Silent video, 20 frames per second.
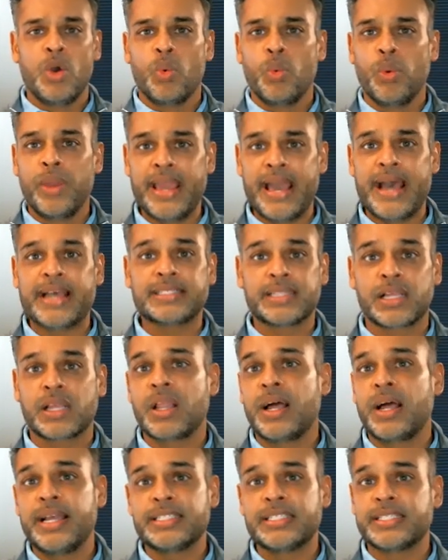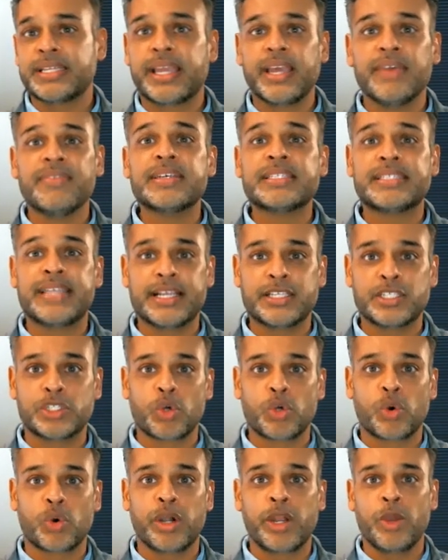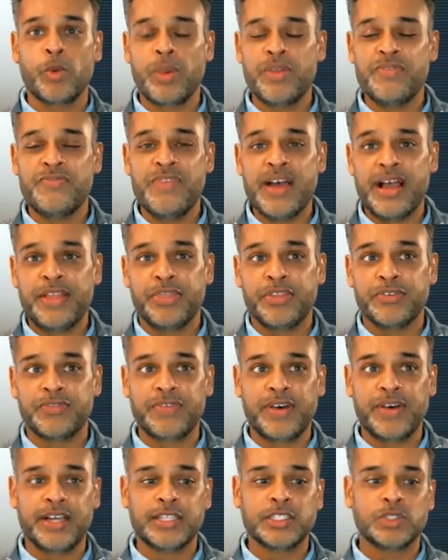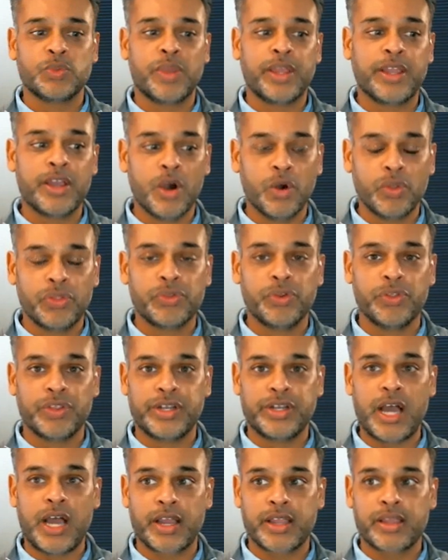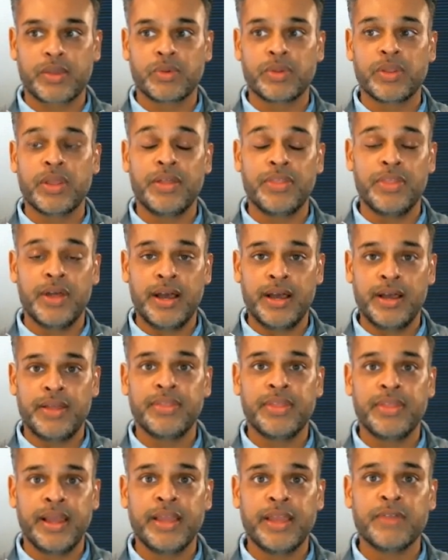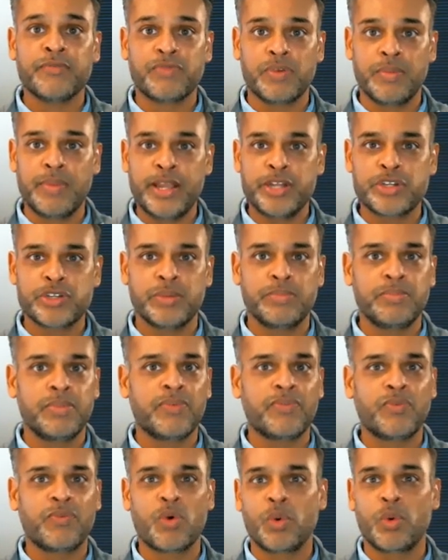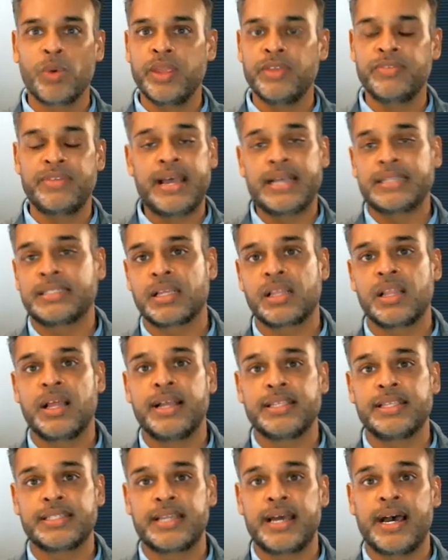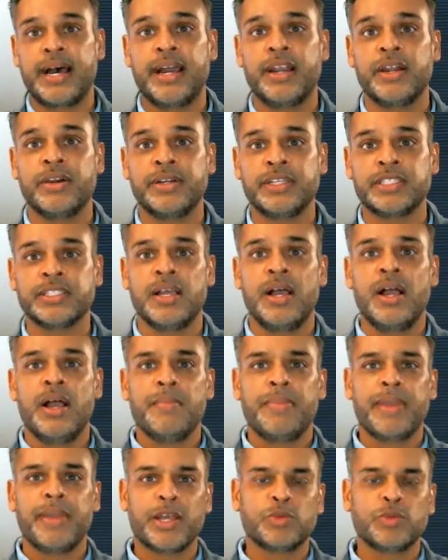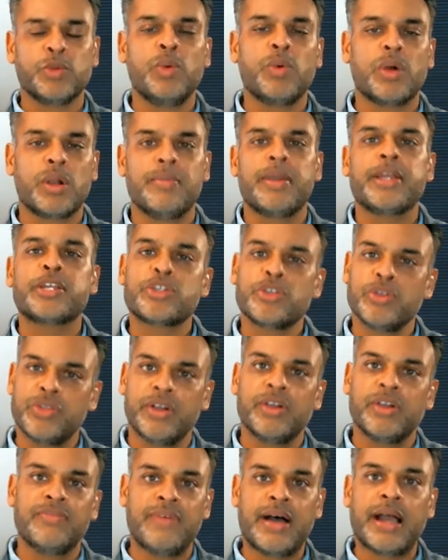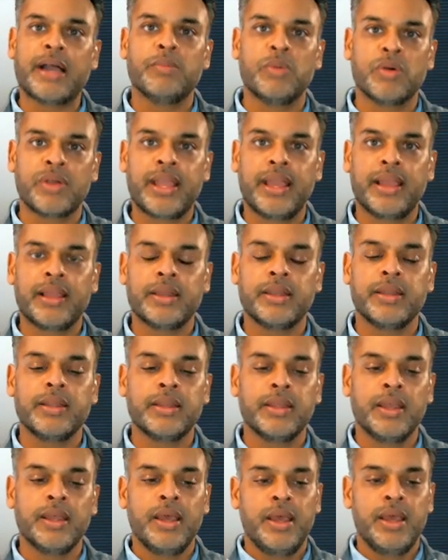We ask the clients to give us that story. We vet the funds. We go through the information before we even ask the clients to hire us, because we want to make sure they're a viable candidate.